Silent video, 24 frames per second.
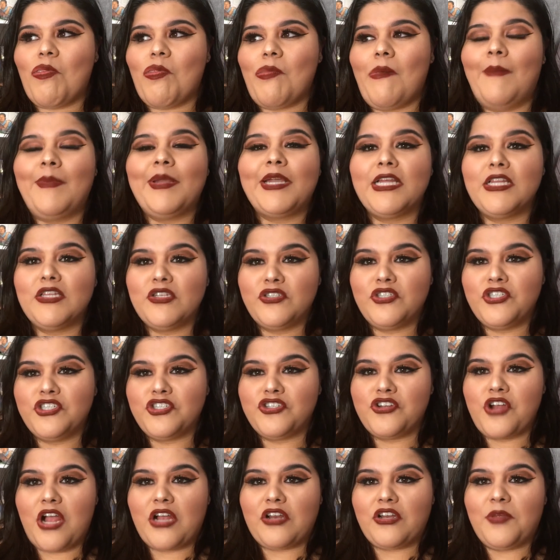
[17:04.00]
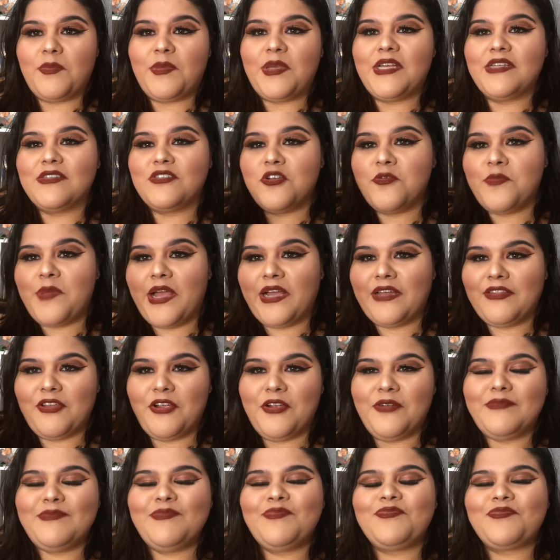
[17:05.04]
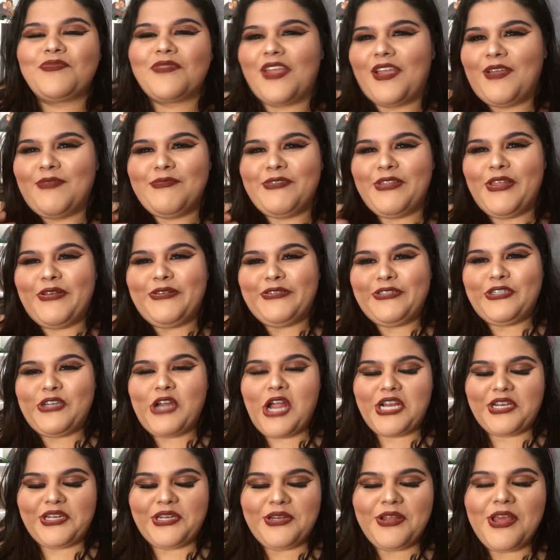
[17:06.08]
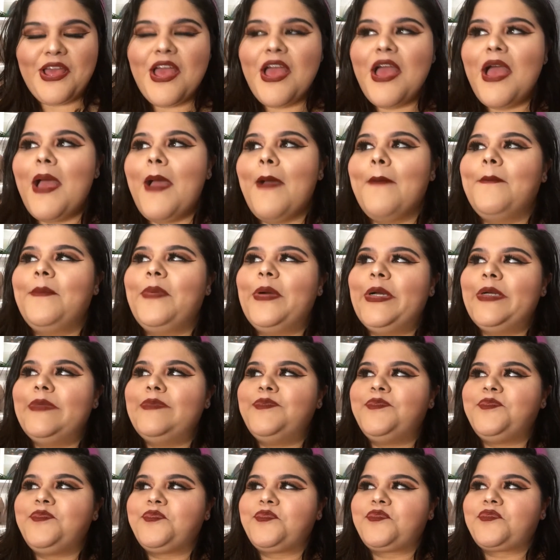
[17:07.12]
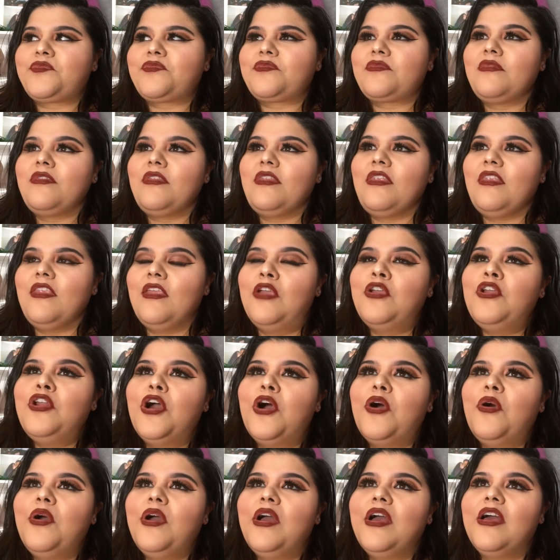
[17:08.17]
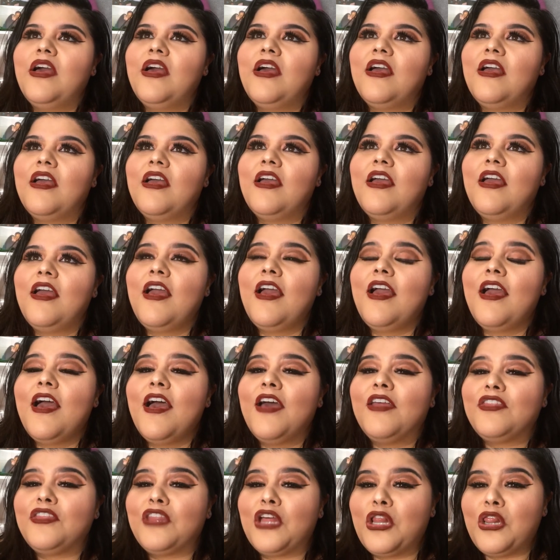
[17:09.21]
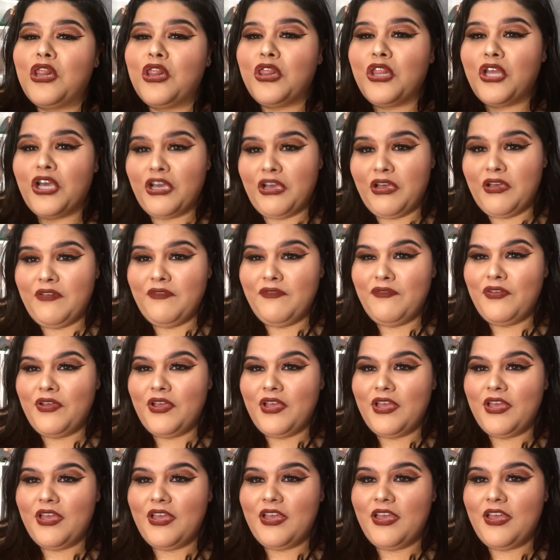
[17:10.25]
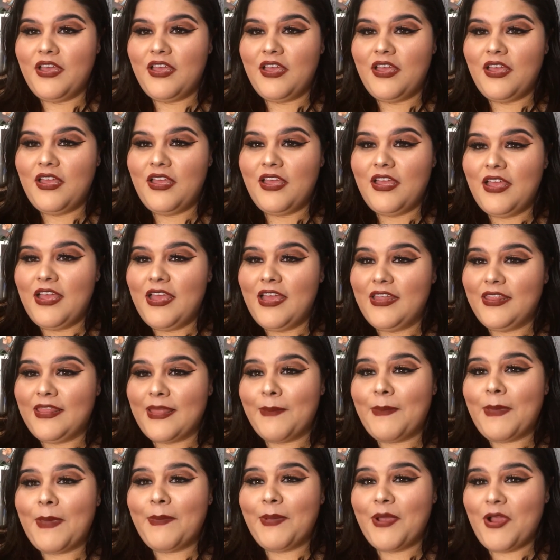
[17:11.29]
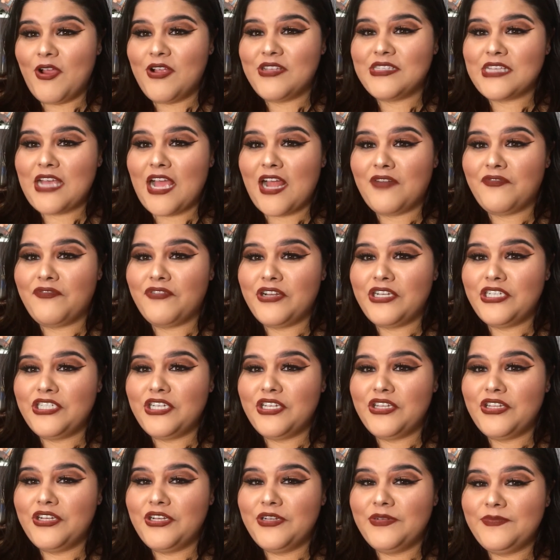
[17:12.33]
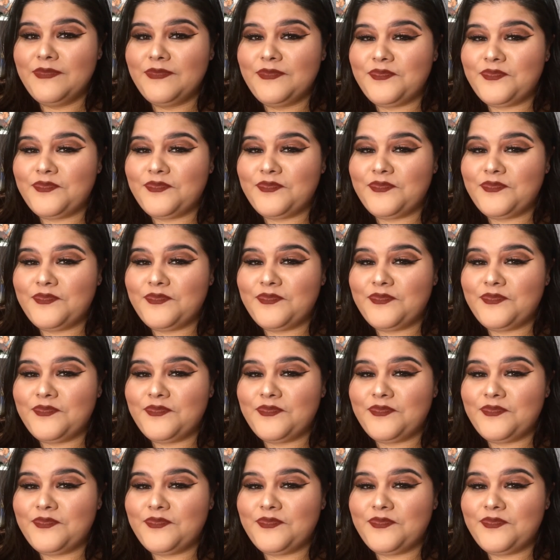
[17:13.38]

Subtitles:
I'm gonna get a little distracted because they're back there. I'm a little distracted. But, you know, the love that my parents had for each other,